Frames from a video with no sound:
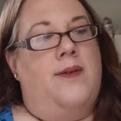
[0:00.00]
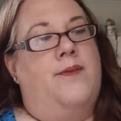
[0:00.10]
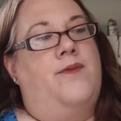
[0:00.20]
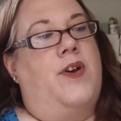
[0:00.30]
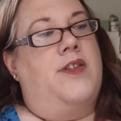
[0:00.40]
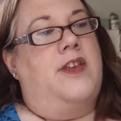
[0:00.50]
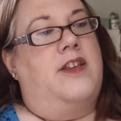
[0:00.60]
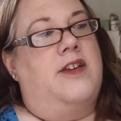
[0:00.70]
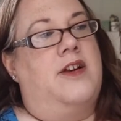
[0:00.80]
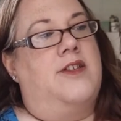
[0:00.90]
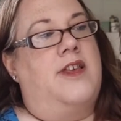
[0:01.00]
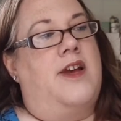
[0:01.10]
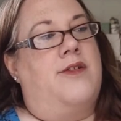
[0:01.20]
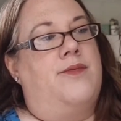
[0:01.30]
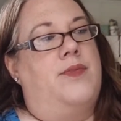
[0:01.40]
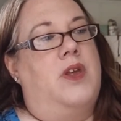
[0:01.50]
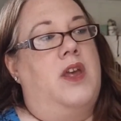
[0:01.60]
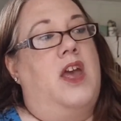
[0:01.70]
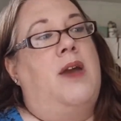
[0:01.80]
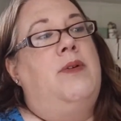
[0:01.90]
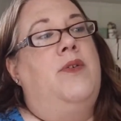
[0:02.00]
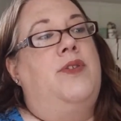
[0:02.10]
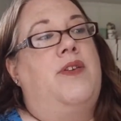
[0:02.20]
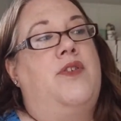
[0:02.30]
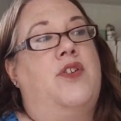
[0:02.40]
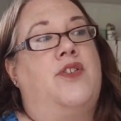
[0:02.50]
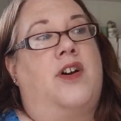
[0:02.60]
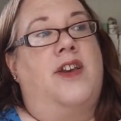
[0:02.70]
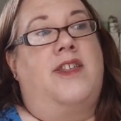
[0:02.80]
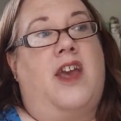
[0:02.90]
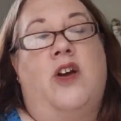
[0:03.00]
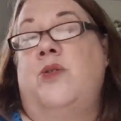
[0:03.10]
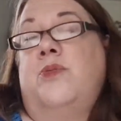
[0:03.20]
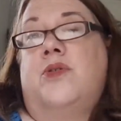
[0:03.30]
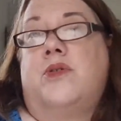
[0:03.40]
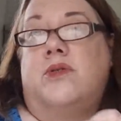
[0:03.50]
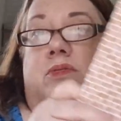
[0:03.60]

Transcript: fussy to cut out. I mean, obviously, if you've got the dies, it helps.